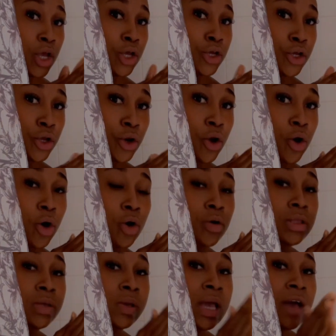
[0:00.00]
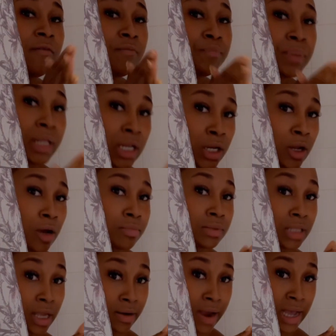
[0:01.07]
you know, they have build up
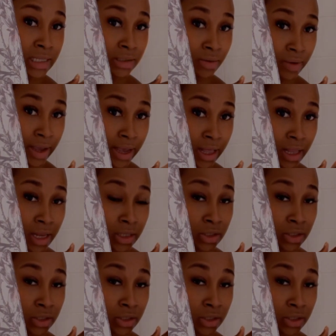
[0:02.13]
there as well.